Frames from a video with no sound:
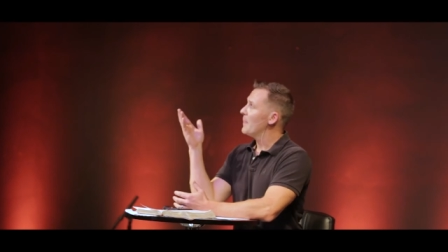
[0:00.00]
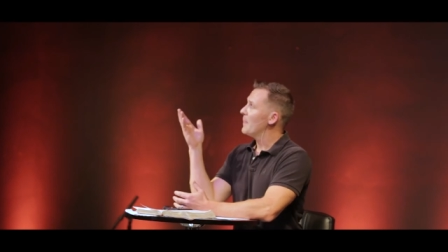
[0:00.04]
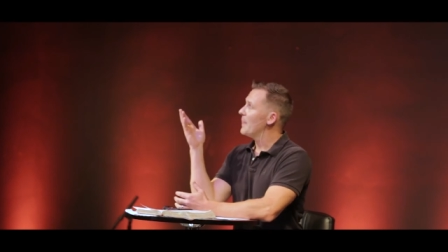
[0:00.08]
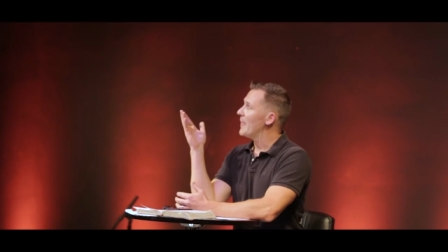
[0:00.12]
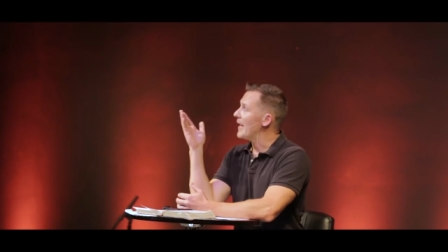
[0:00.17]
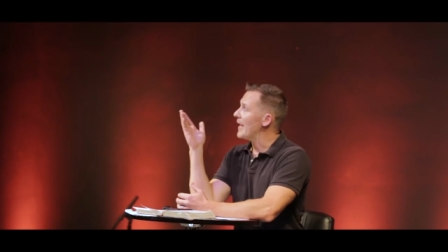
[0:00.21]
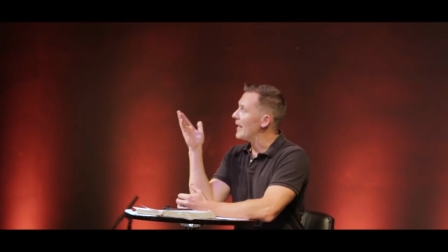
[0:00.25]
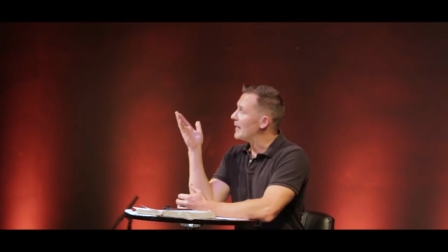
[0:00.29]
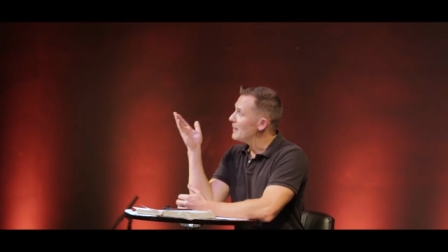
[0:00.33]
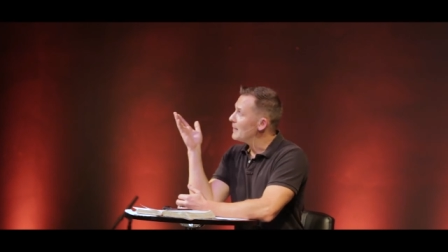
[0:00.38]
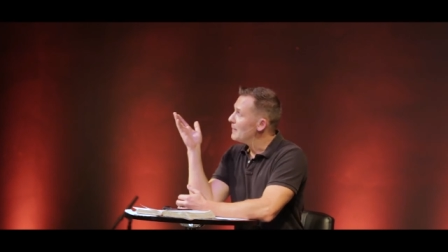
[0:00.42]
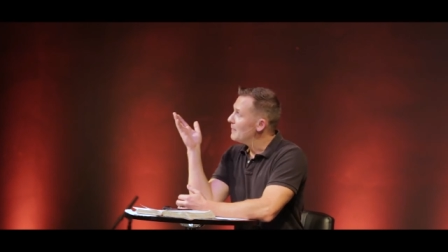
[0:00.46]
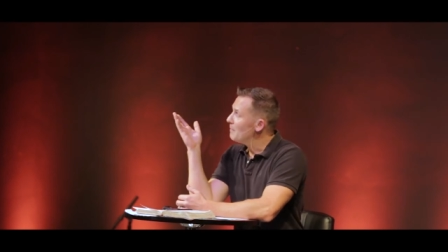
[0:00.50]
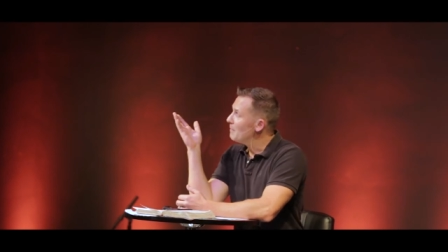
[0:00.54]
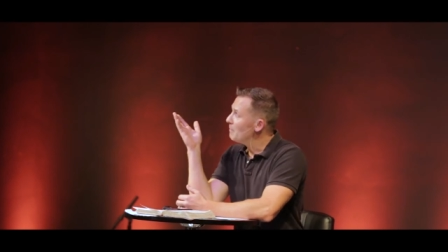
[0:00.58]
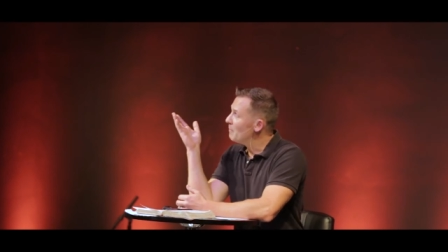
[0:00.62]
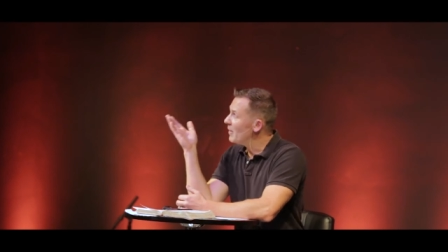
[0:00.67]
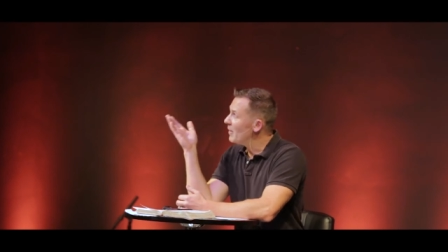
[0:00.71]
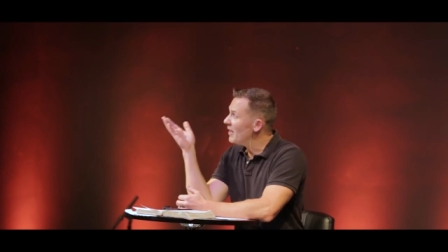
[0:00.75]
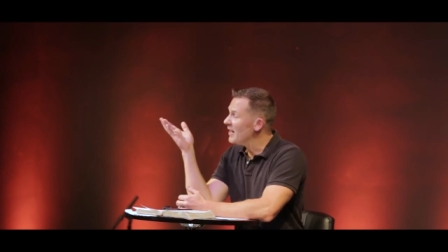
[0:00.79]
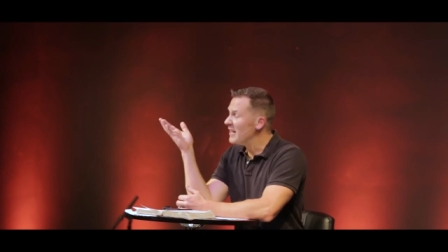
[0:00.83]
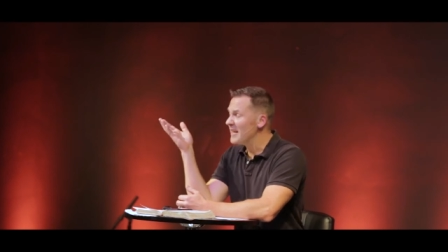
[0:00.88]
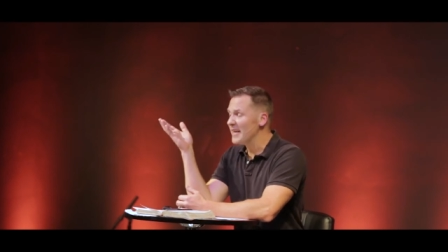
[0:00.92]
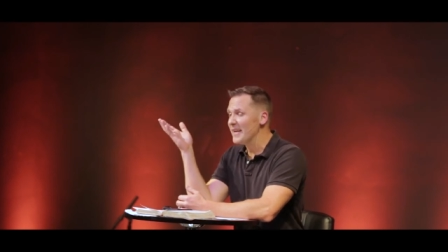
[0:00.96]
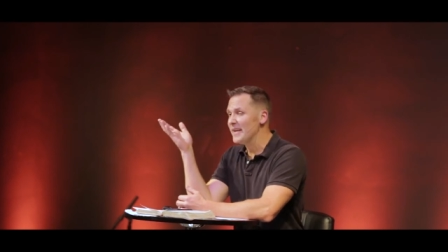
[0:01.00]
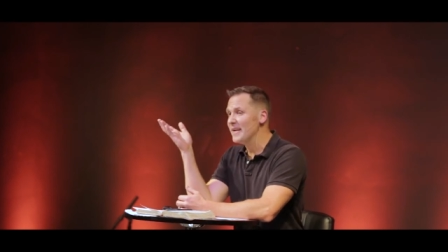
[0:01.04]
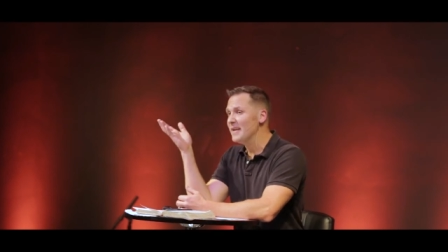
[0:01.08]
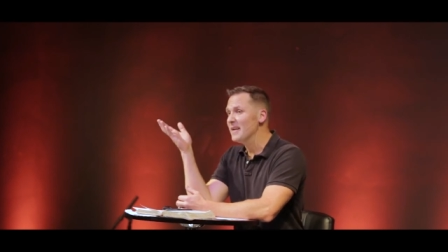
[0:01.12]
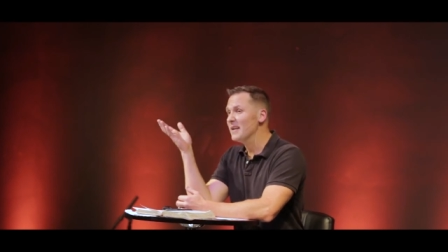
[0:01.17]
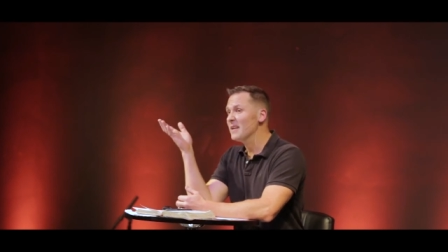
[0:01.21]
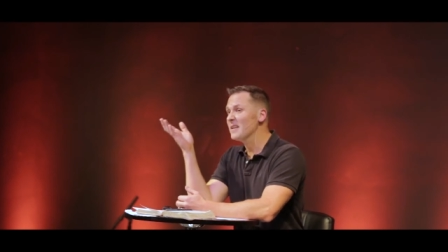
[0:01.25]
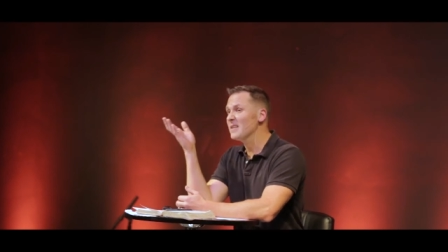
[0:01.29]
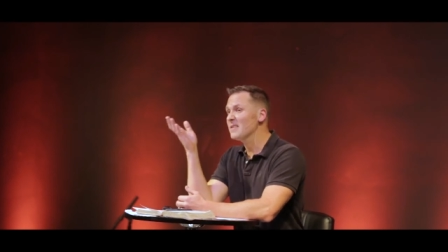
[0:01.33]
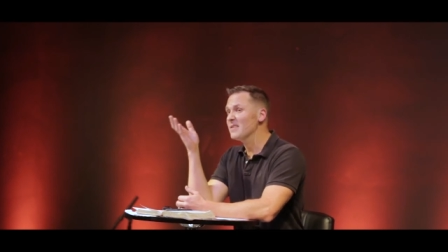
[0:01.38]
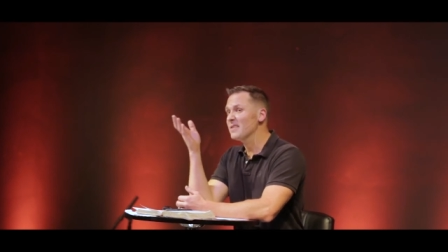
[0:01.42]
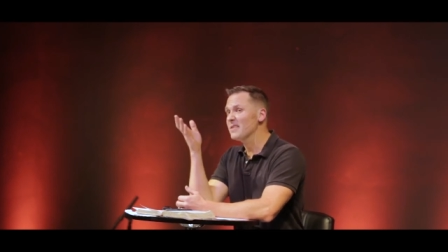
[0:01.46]
that
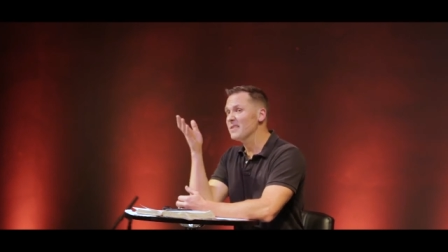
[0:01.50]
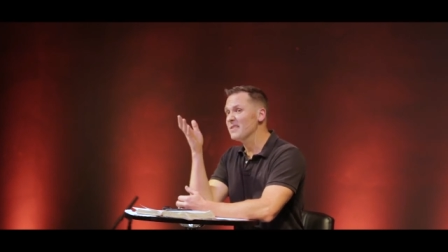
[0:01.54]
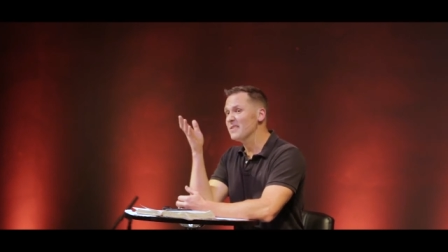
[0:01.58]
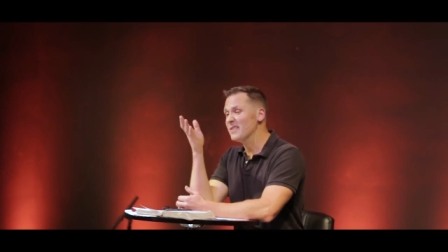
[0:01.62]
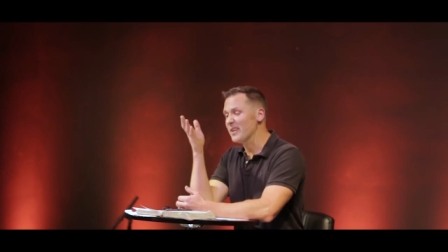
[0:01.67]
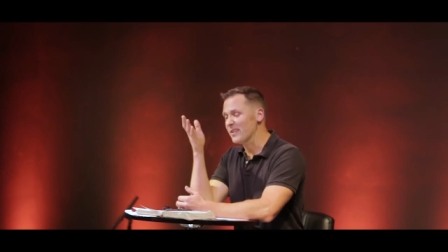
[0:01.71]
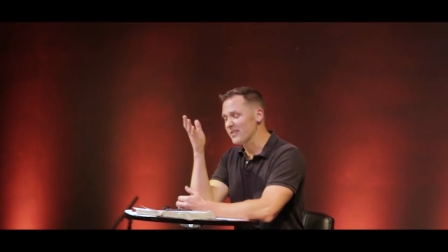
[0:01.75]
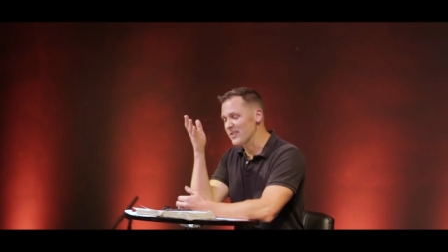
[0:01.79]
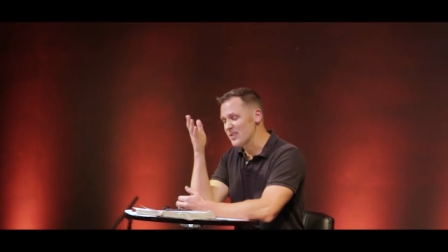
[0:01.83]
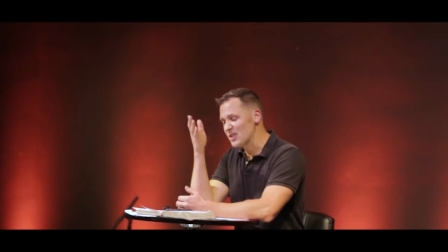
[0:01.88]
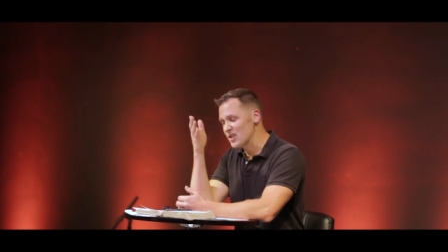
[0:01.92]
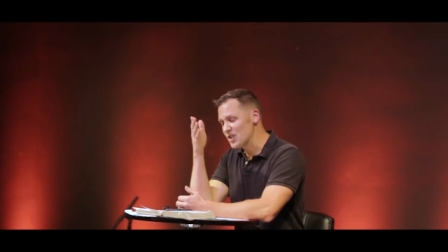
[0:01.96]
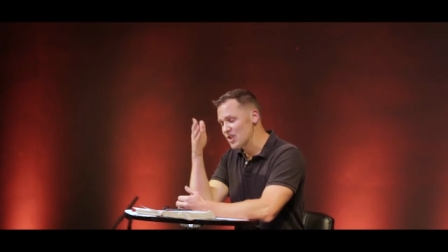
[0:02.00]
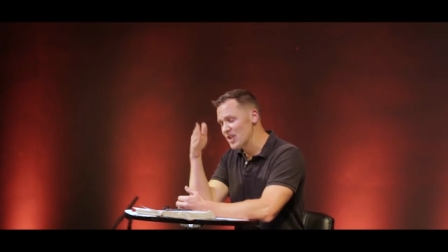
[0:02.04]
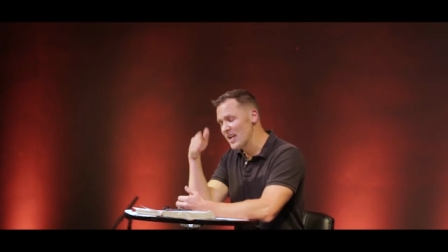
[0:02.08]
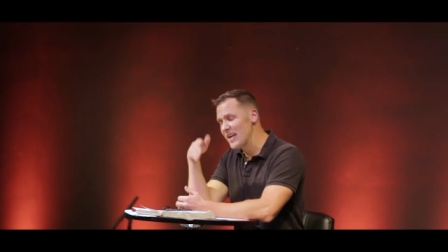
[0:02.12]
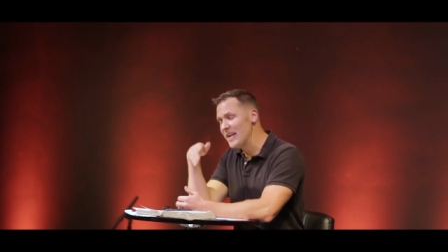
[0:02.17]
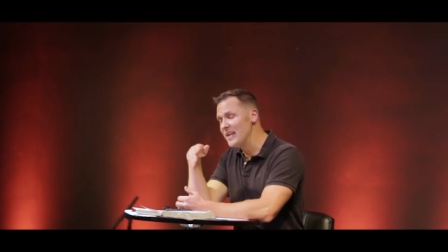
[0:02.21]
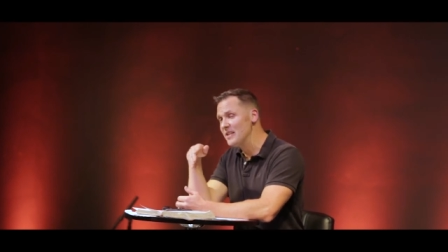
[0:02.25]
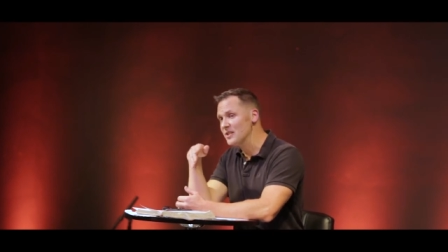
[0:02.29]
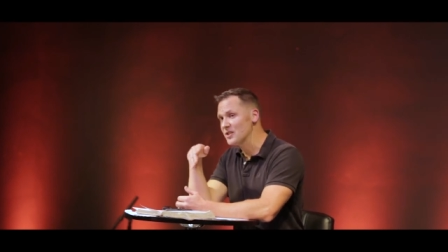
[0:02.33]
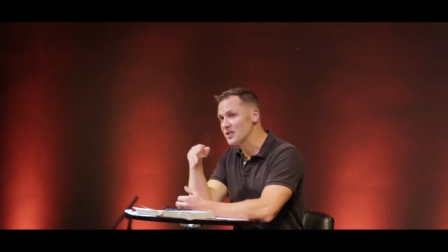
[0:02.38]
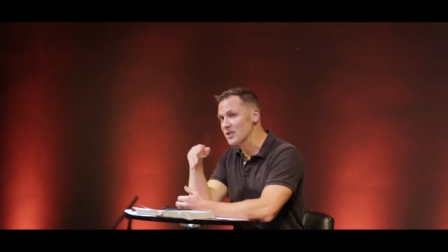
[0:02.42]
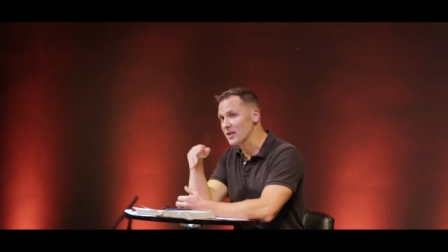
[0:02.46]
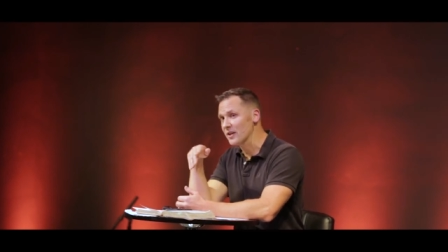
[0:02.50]
money doesn't change